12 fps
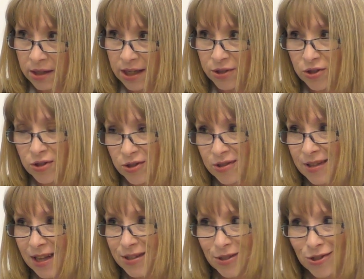It's just,
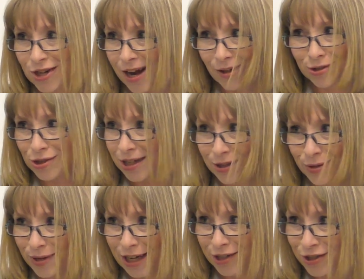that's a challenging
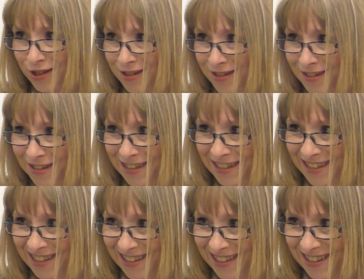location.
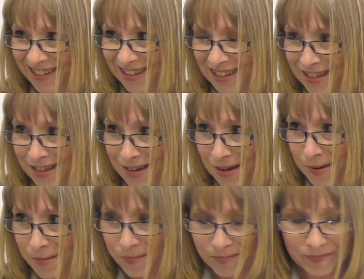
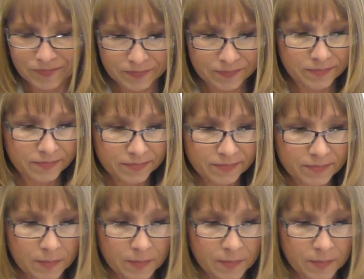Well, we were just hopeful